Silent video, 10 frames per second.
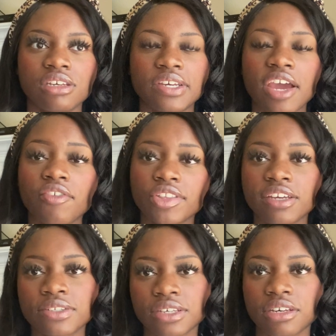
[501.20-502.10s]

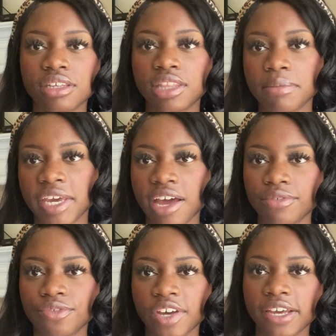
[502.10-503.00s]
everything is good, they may have
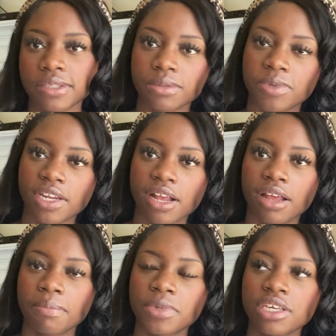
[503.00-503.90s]
a fight, split
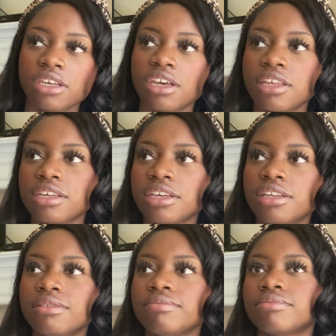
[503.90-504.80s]
up, and
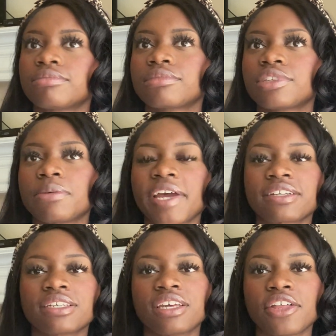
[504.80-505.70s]
then they're back
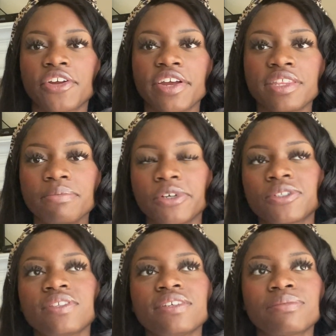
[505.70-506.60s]
together. And then
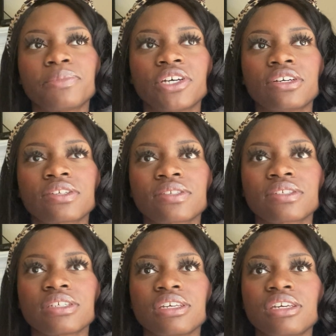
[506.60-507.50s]
most of these
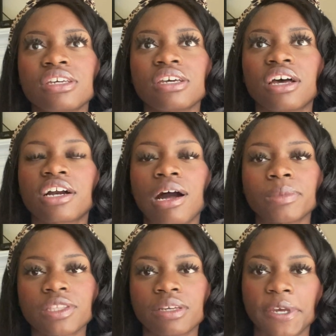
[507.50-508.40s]
books, a
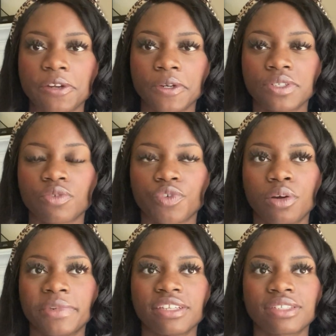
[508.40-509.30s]
common theme I notice in
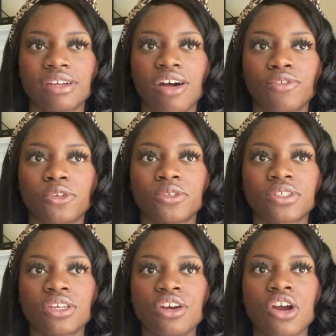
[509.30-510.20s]
romance
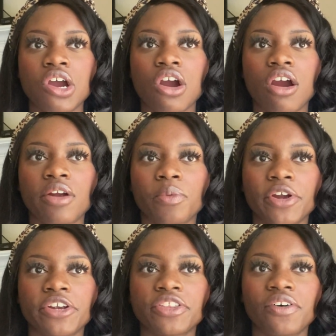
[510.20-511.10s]
novels are
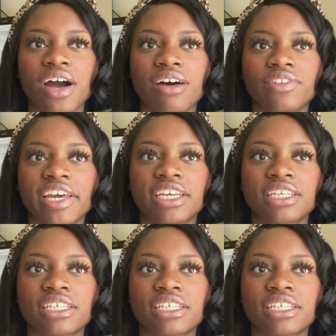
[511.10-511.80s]
where they'll have like